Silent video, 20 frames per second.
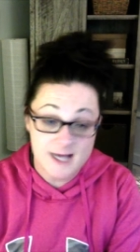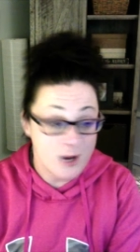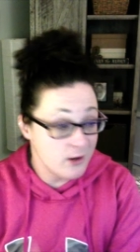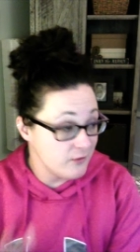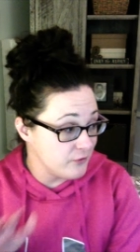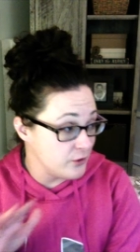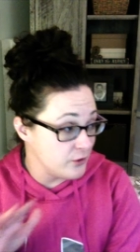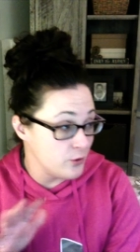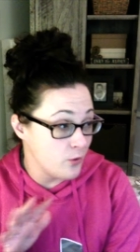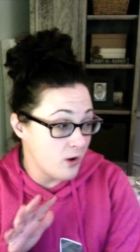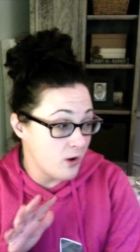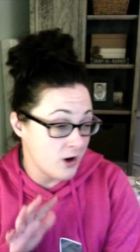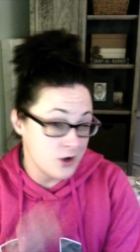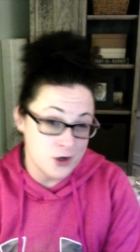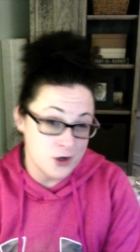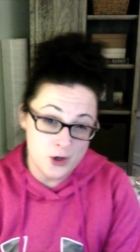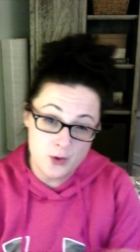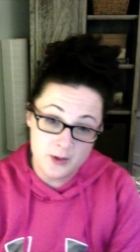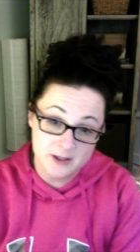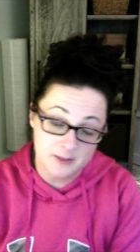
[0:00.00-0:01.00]
if you are
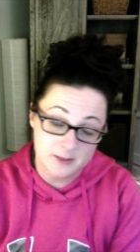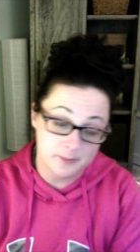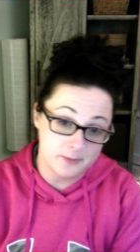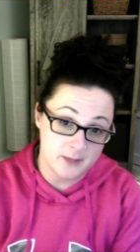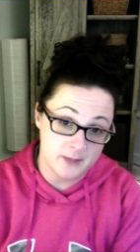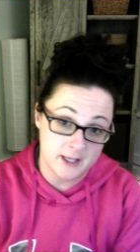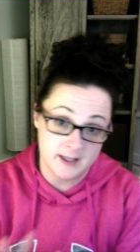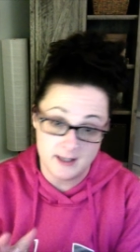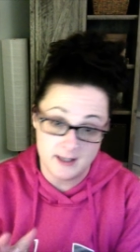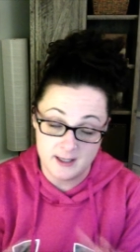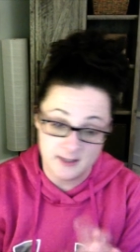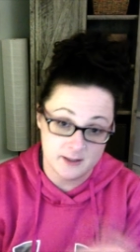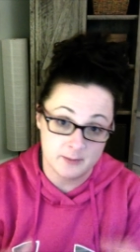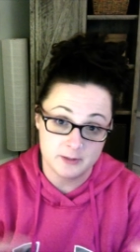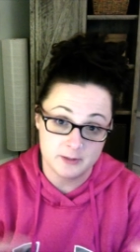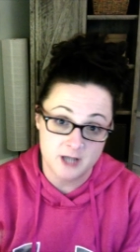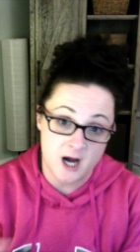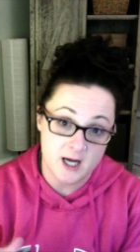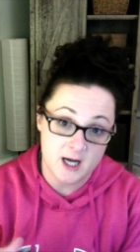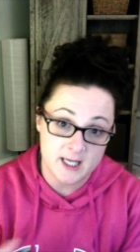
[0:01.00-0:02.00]
new in the
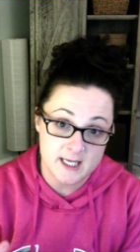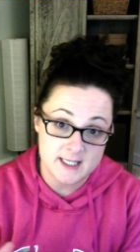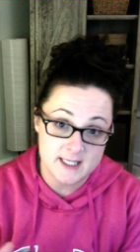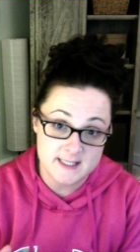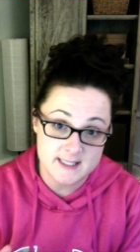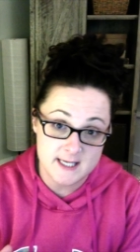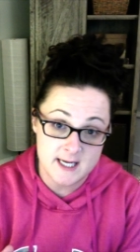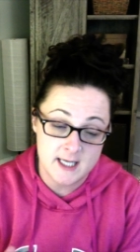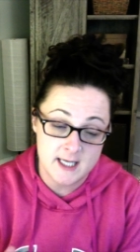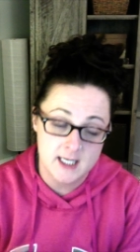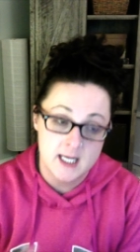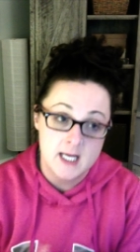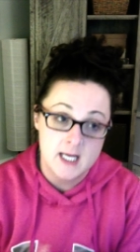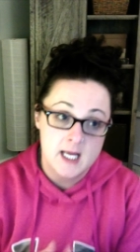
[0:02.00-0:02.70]
blogging scene,